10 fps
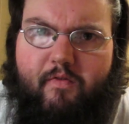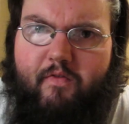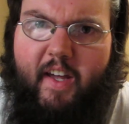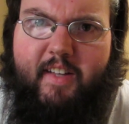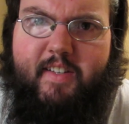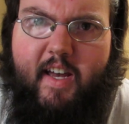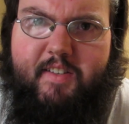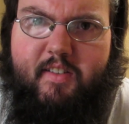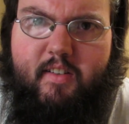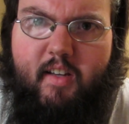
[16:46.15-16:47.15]

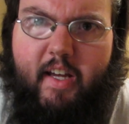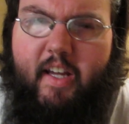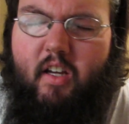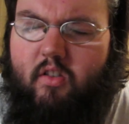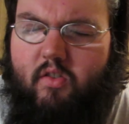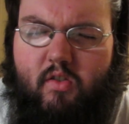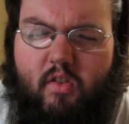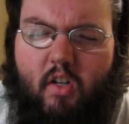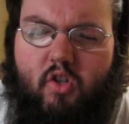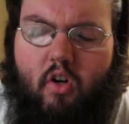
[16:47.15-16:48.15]
Fantastic day.
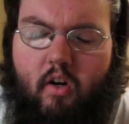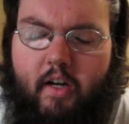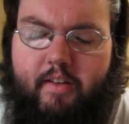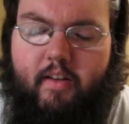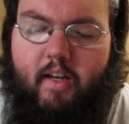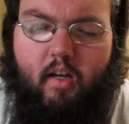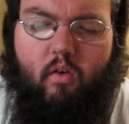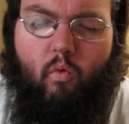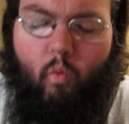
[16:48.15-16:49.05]
Such a great day.